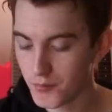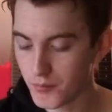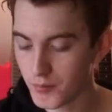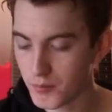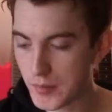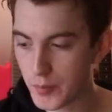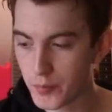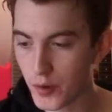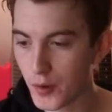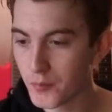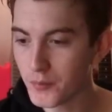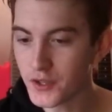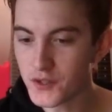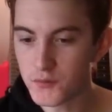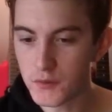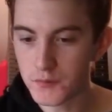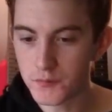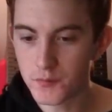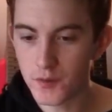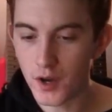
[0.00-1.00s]
my problem is
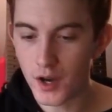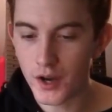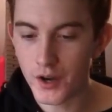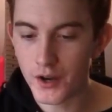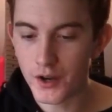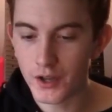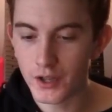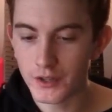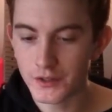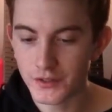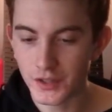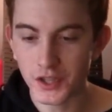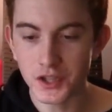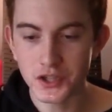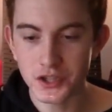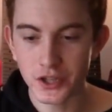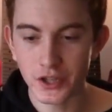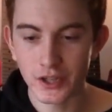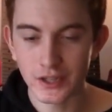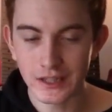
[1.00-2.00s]
with
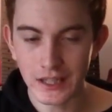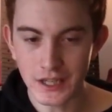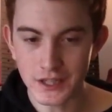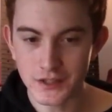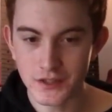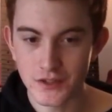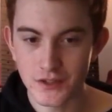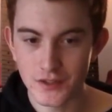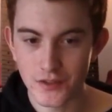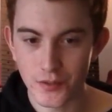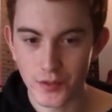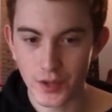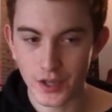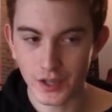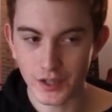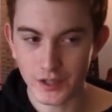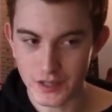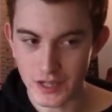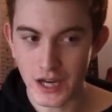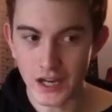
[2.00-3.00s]
teaching and lessons and
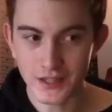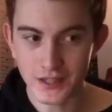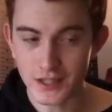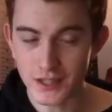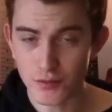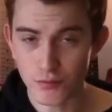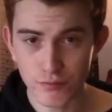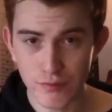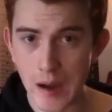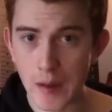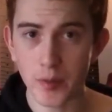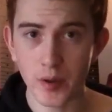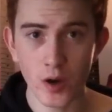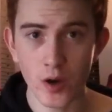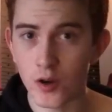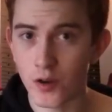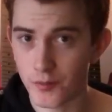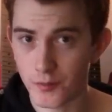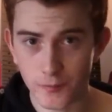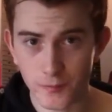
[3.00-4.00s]
things, I tend to rabbit
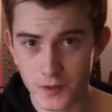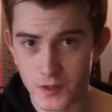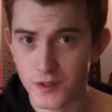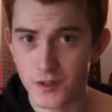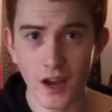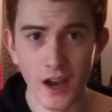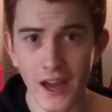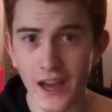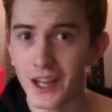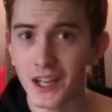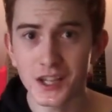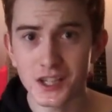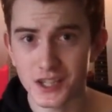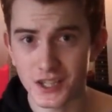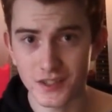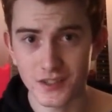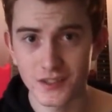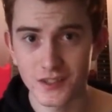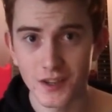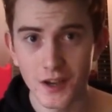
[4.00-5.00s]
on for
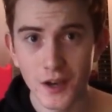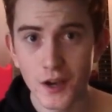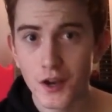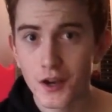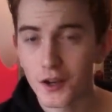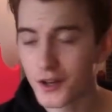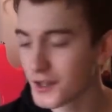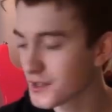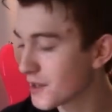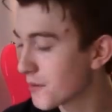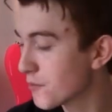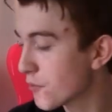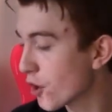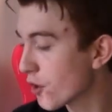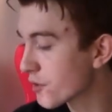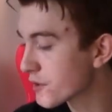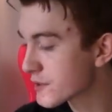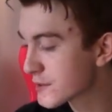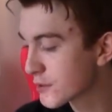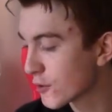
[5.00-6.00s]
ages, because I'm
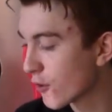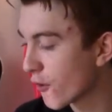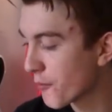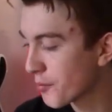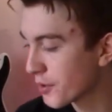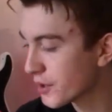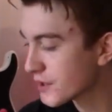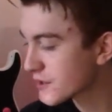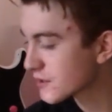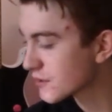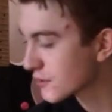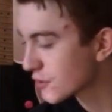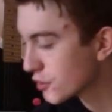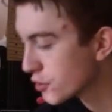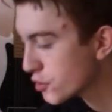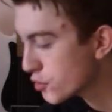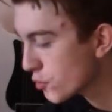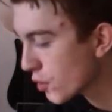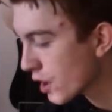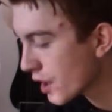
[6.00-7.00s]
not the sort of person
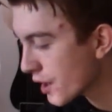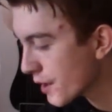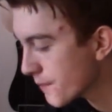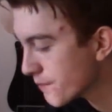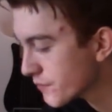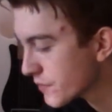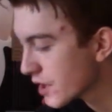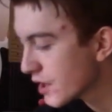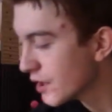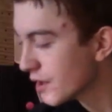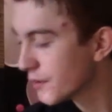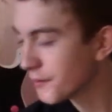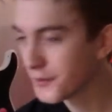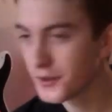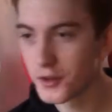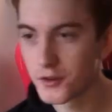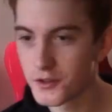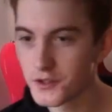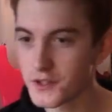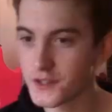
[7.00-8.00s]
who
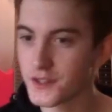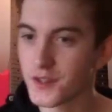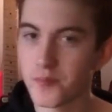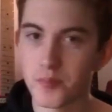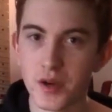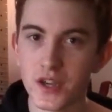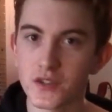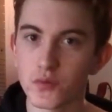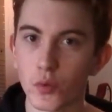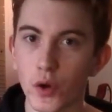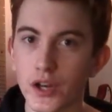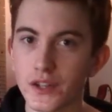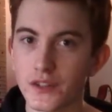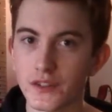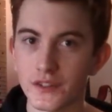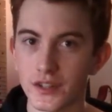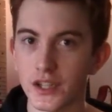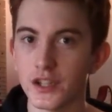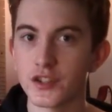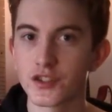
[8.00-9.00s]
feels it's the best way to
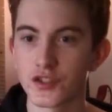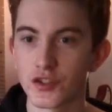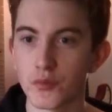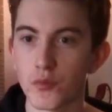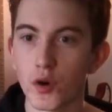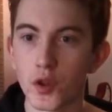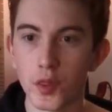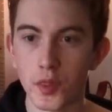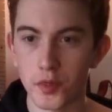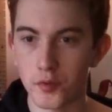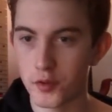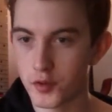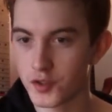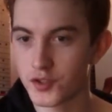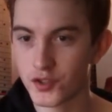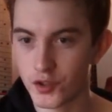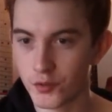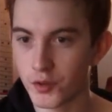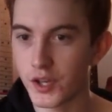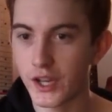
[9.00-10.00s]
teach someone through a
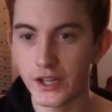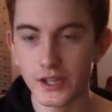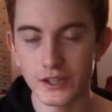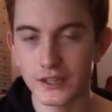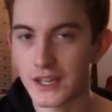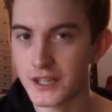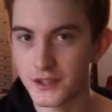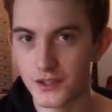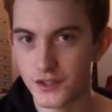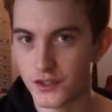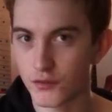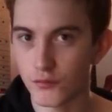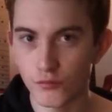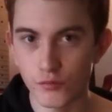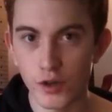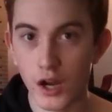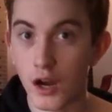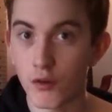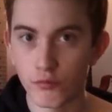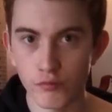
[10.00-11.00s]
screen unless it's a
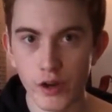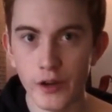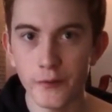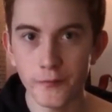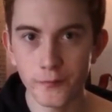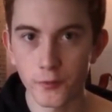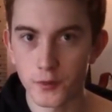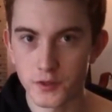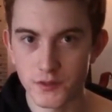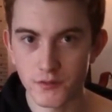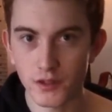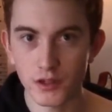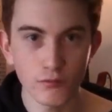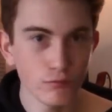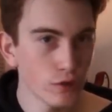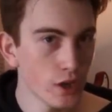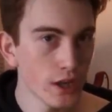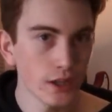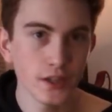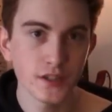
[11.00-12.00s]
riff or something
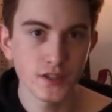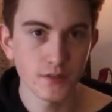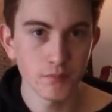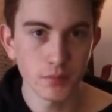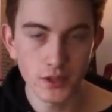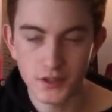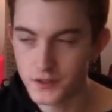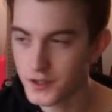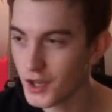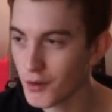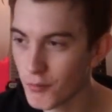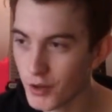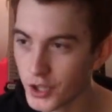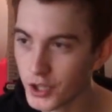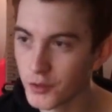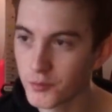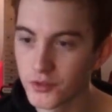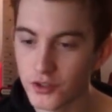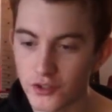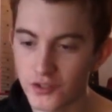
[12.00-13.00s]
really simplistic. When it
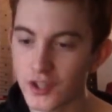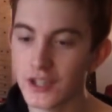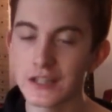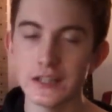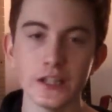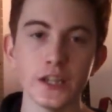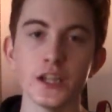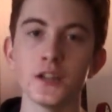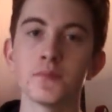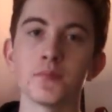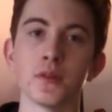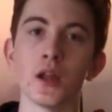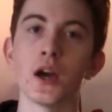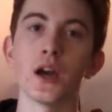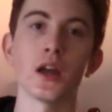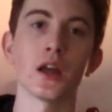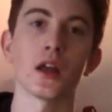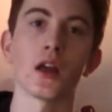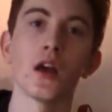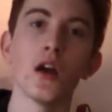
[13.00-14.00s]
comes to, say, lead
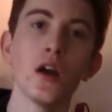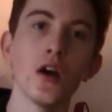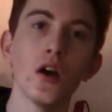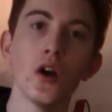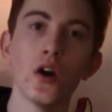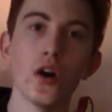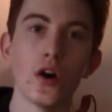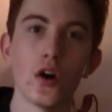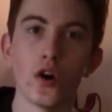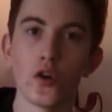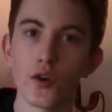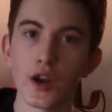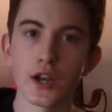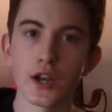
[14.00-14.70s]
playing or